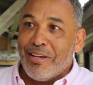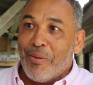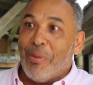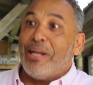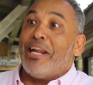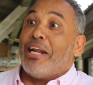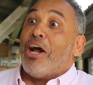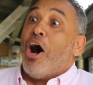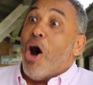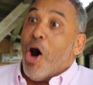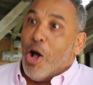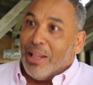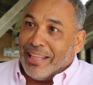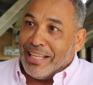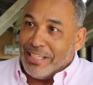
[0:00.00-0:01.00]
when that
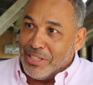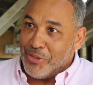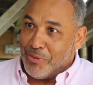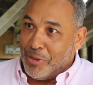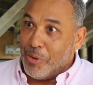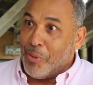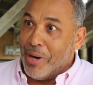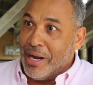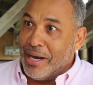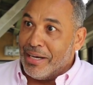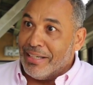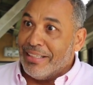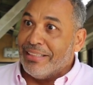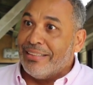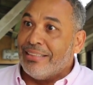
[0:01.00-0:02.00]
all that is
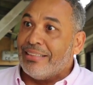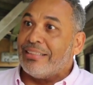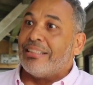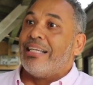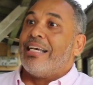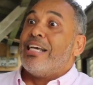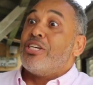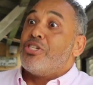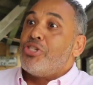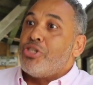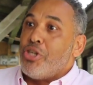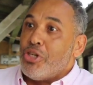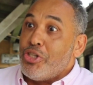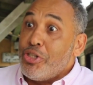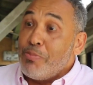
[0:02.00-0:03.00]
required is
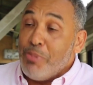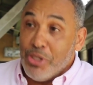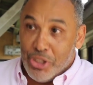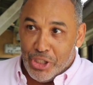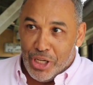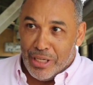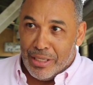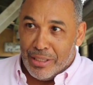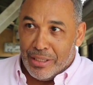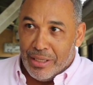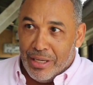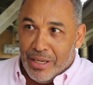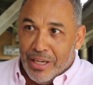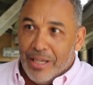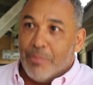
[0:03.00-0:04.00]
suspicion.
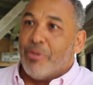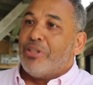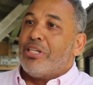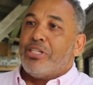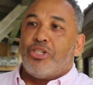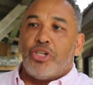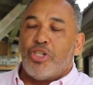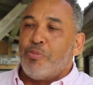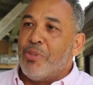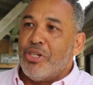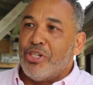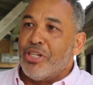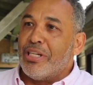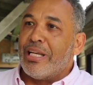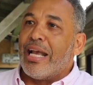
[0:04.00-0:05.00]
But the
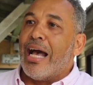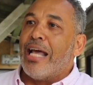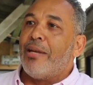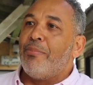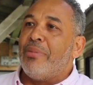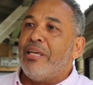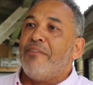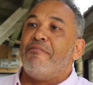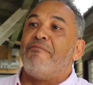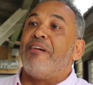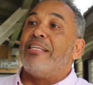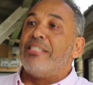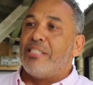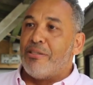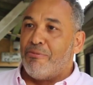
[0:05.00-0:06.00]
suspicion can't be
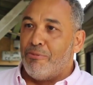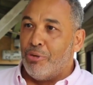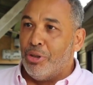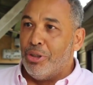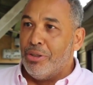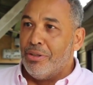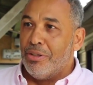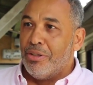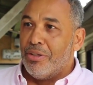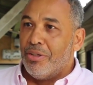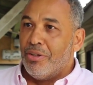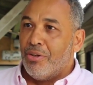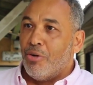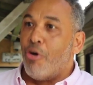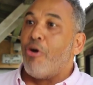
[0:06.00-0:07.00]
fanciful
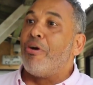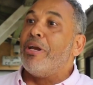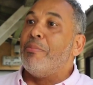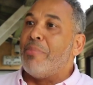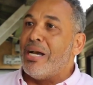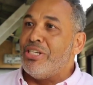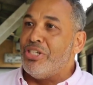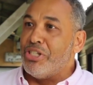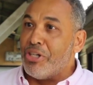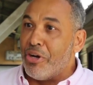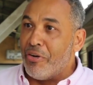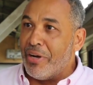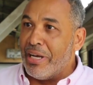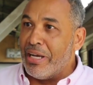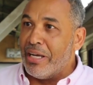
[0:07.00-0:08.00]
or
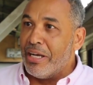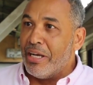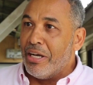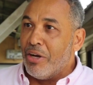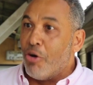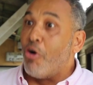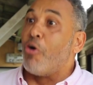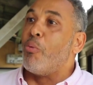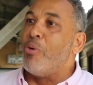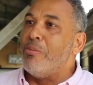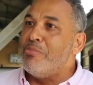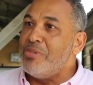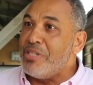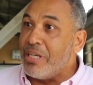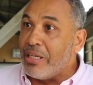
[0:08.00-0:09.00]
imaginary or
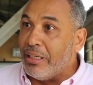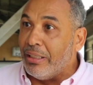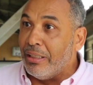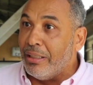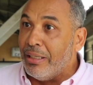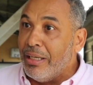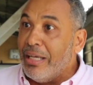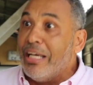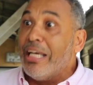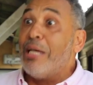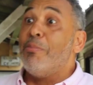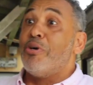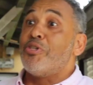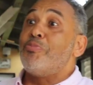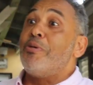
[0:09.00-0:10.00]
whimsical.
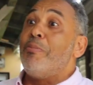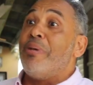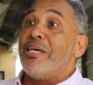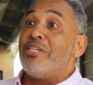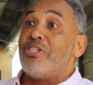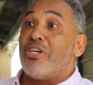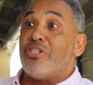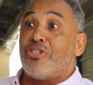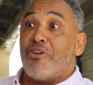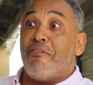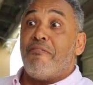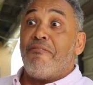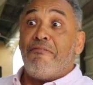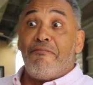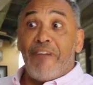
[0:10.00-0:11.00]
It must be based on
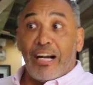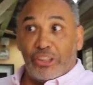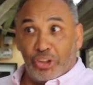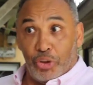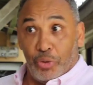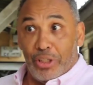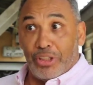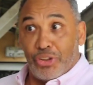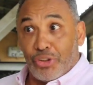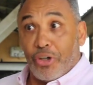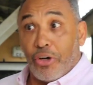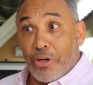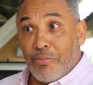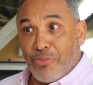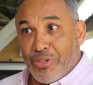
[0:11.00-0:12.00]
some factual
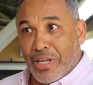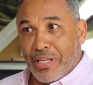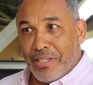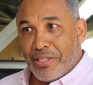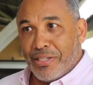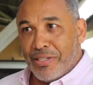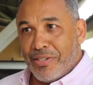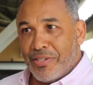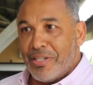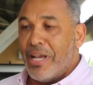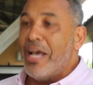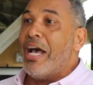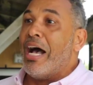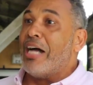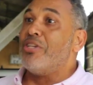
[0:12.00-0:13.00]
circumstances.
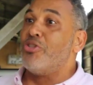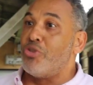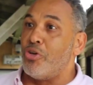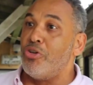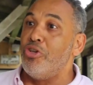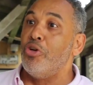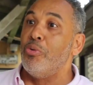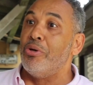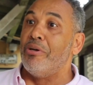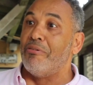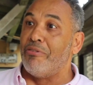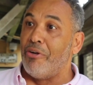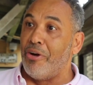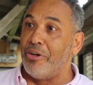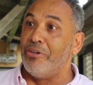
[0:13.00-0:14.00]
And so you would
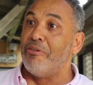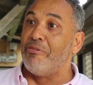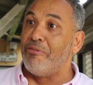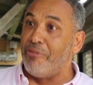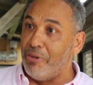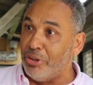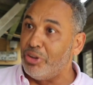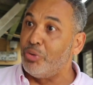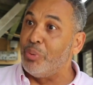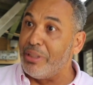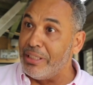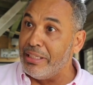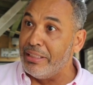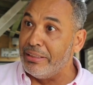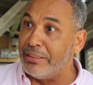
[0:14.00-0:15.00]
have heard the first
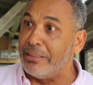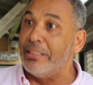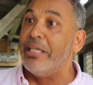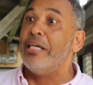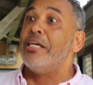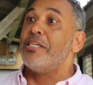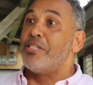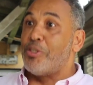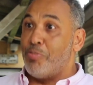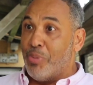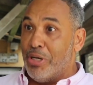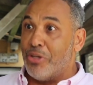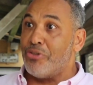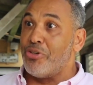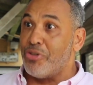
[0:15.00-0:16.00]
witness
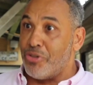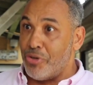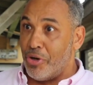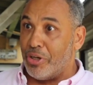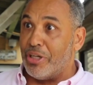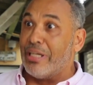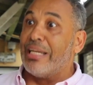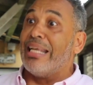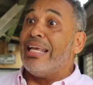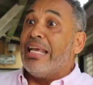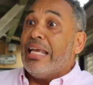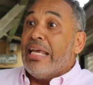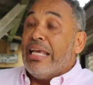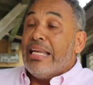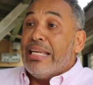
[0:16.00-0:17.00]
speak to certain
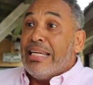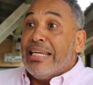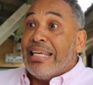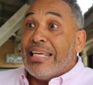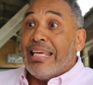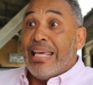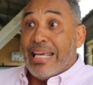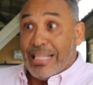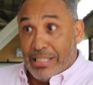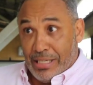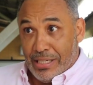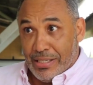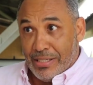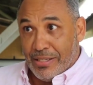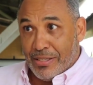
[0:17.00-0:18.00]

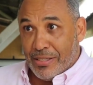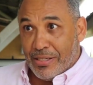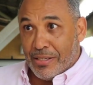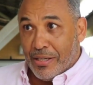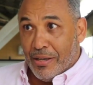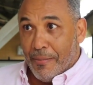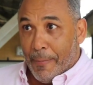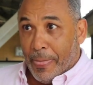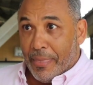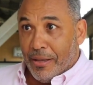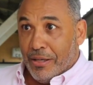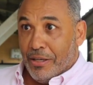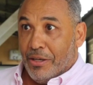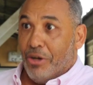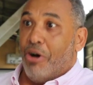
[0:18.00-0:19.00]
indicators
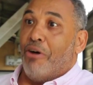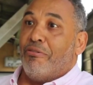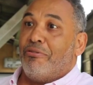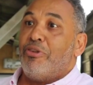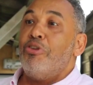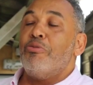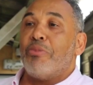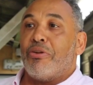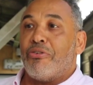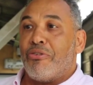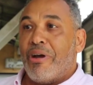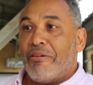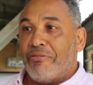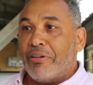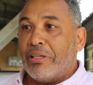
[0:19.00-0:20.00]
of human
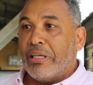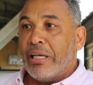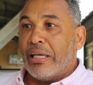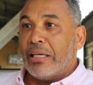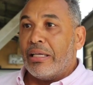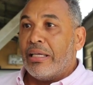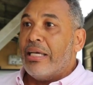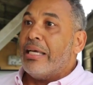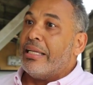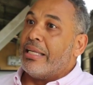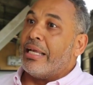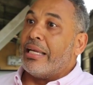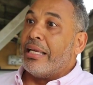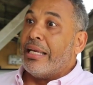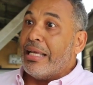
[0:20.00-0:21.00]
trafficking
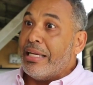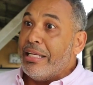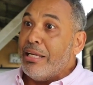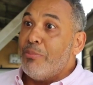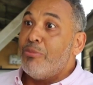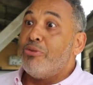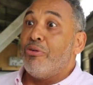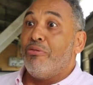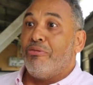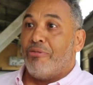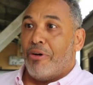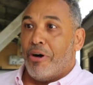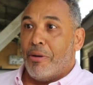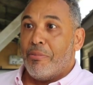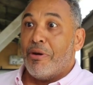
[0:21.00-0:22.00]
that led him to
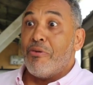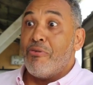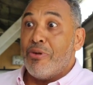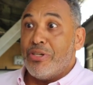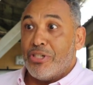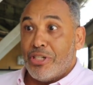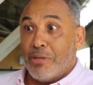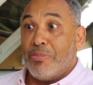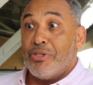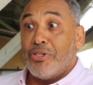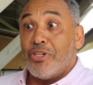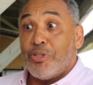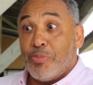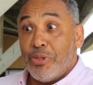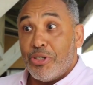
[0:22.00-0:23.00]
form a reasonable
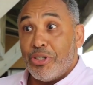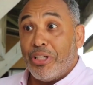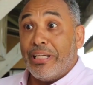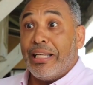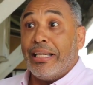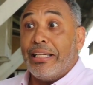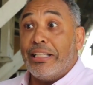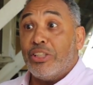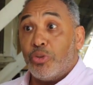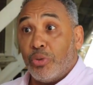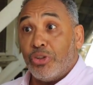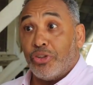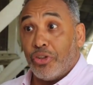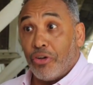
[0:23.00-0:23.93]
suspicion that this was